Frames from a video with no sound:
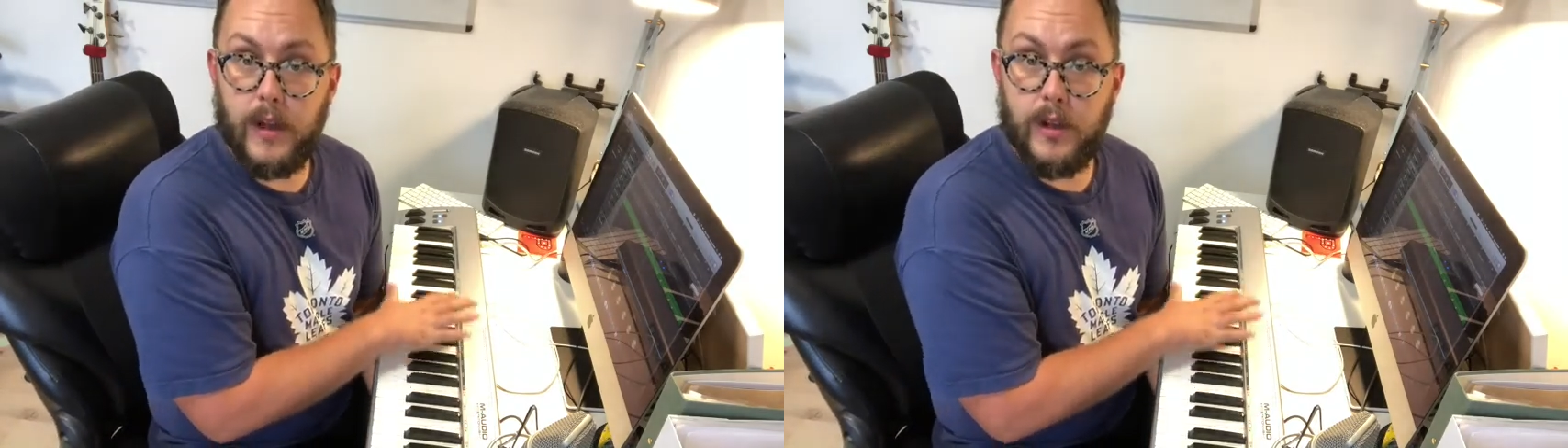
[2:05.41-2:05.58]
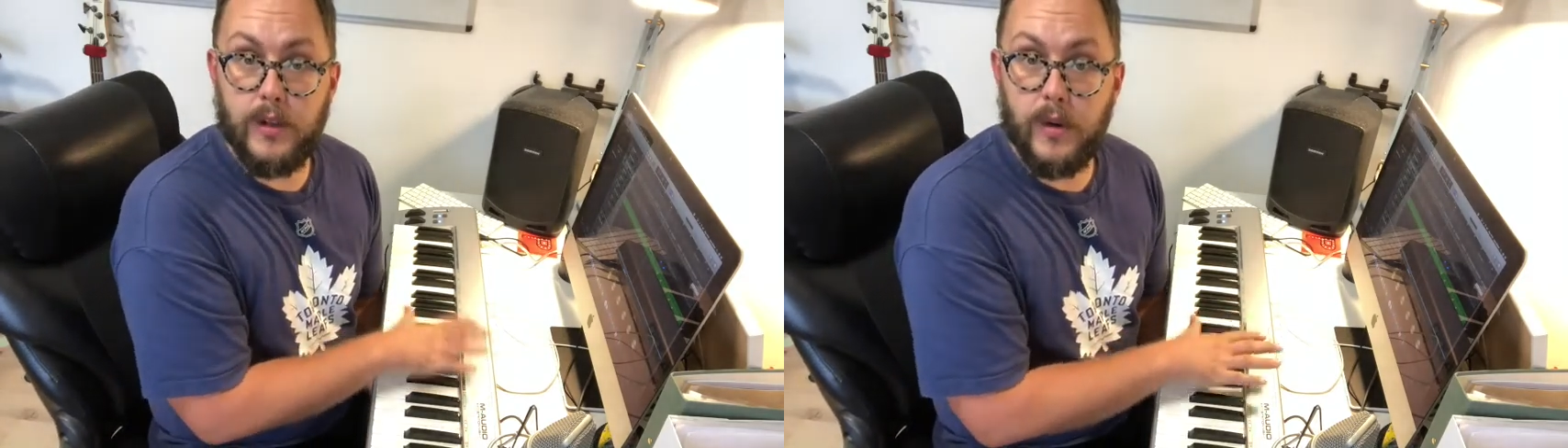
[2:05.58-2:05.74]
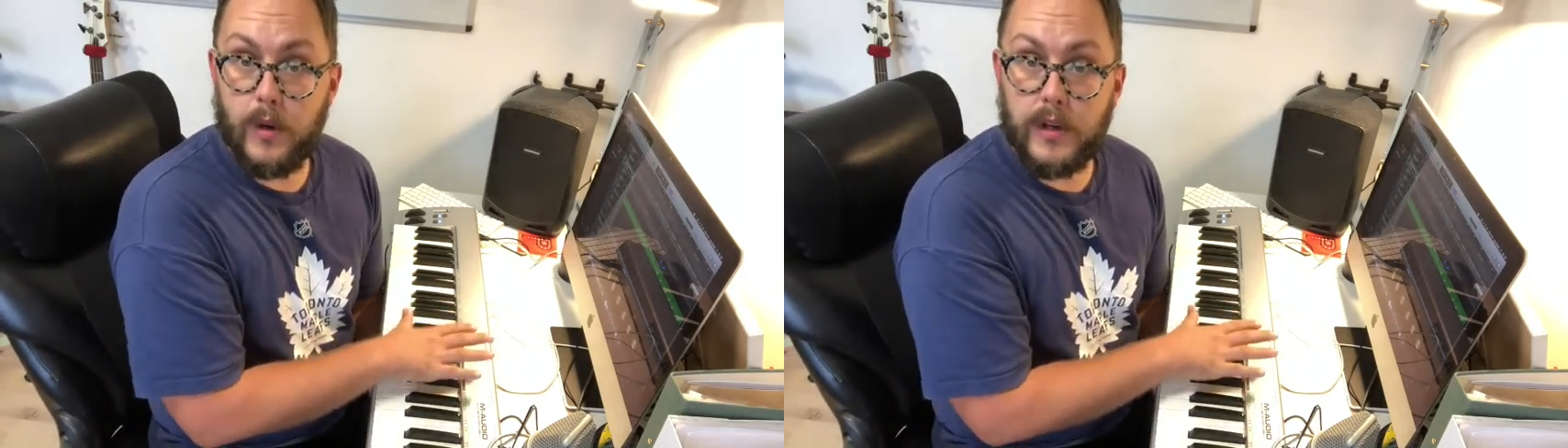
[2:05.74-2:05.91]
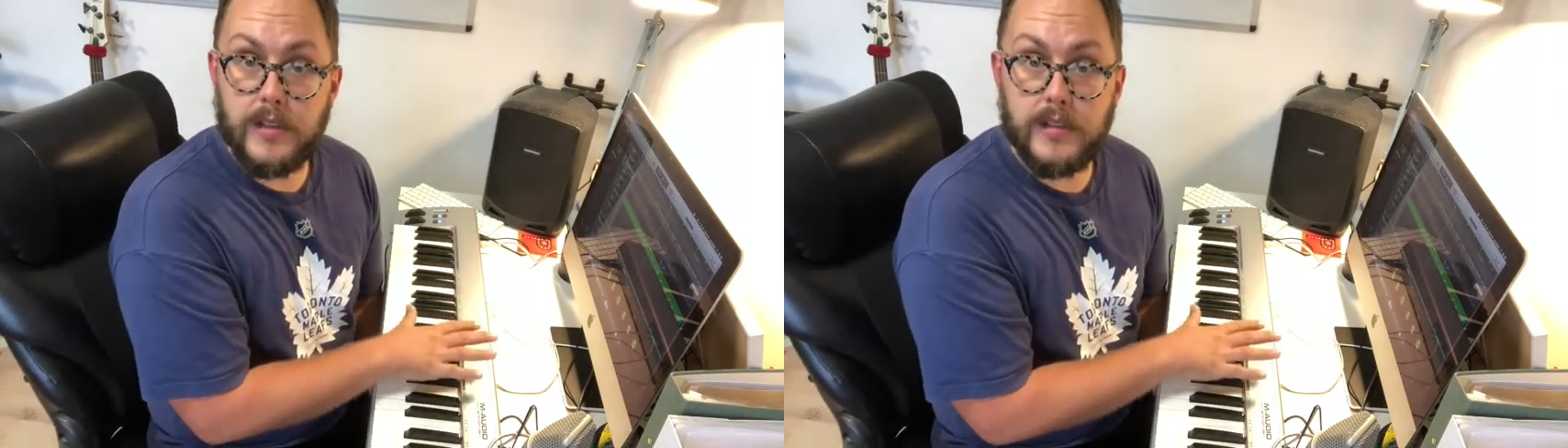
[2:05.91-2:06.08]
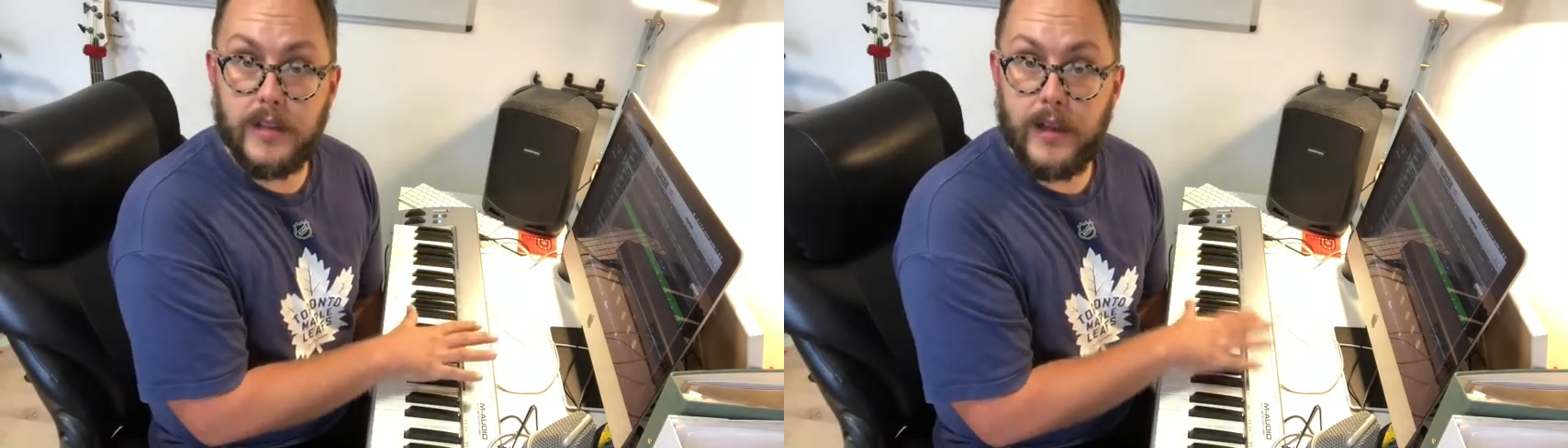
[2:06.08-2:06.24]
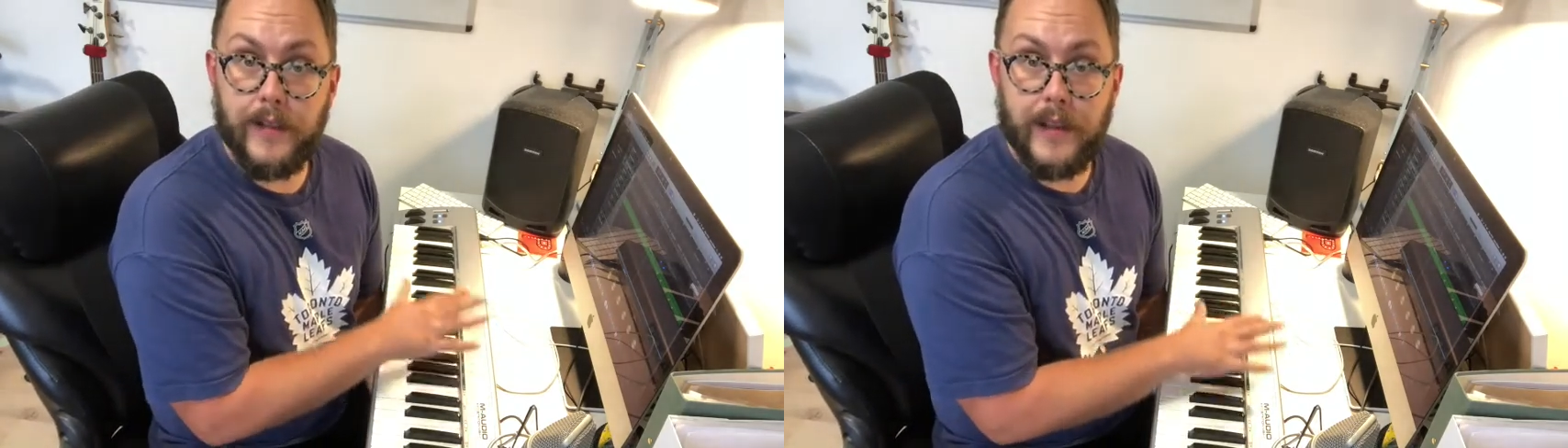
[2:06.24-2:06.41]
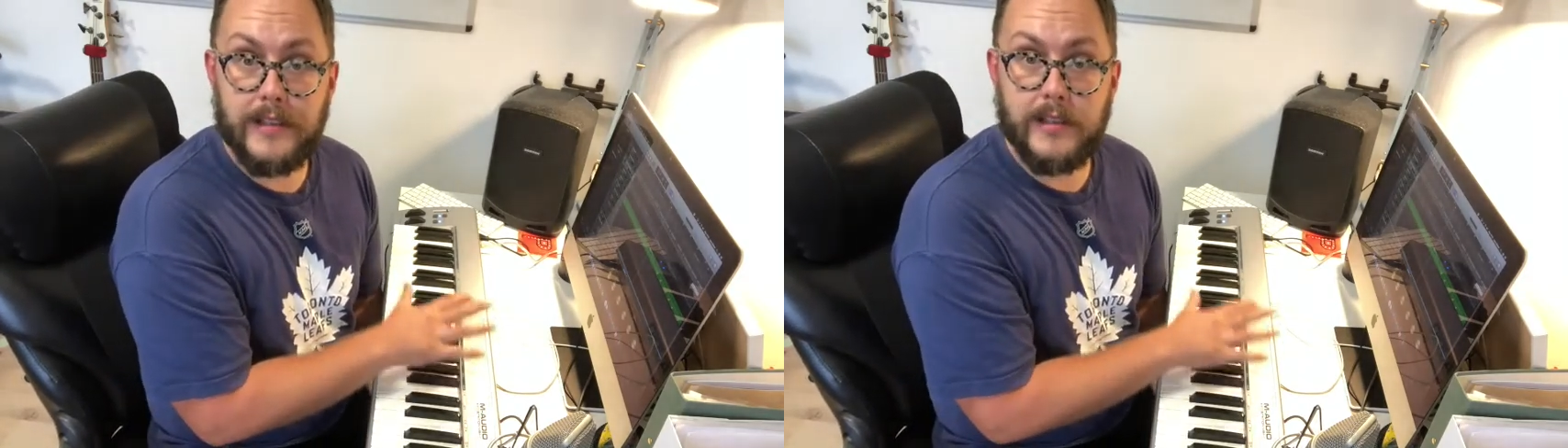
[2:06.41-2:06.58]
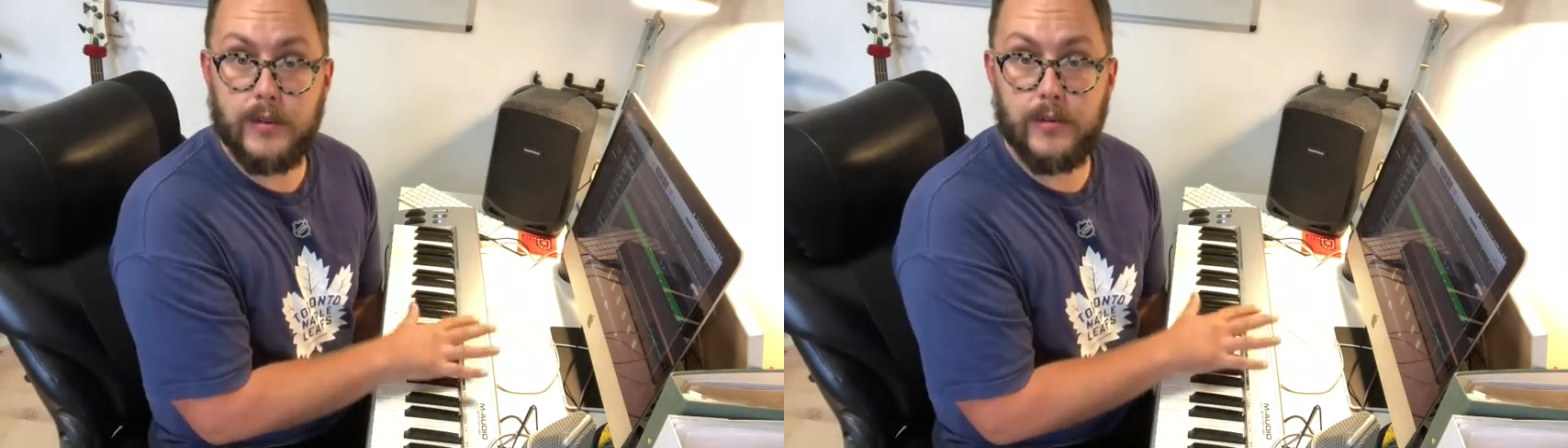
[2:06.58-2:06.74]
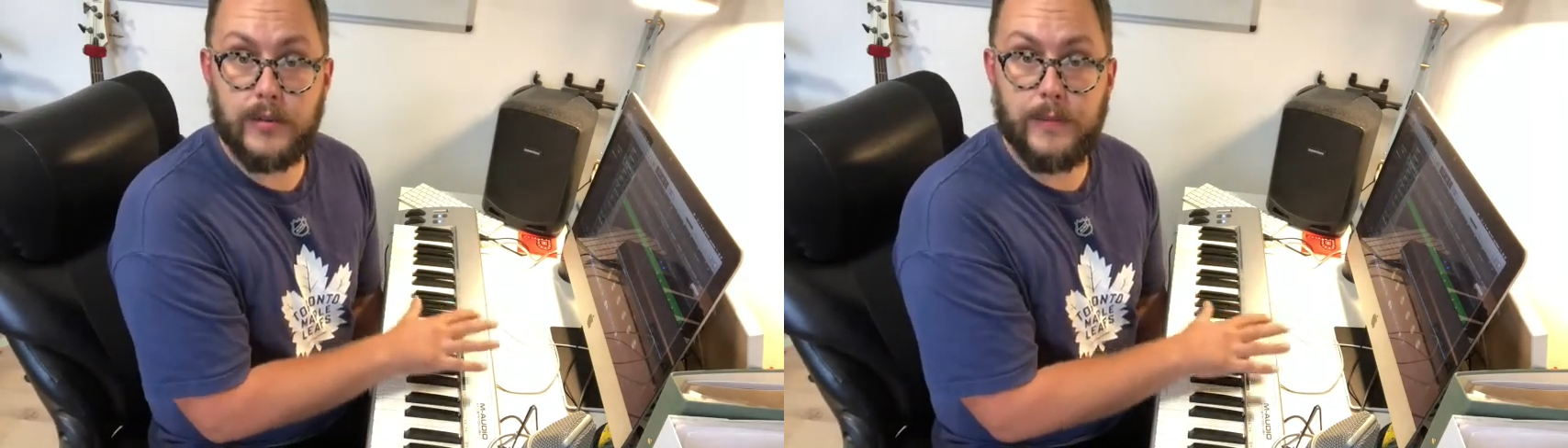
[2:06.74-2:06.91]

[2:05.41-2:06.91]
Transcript: noise unless it was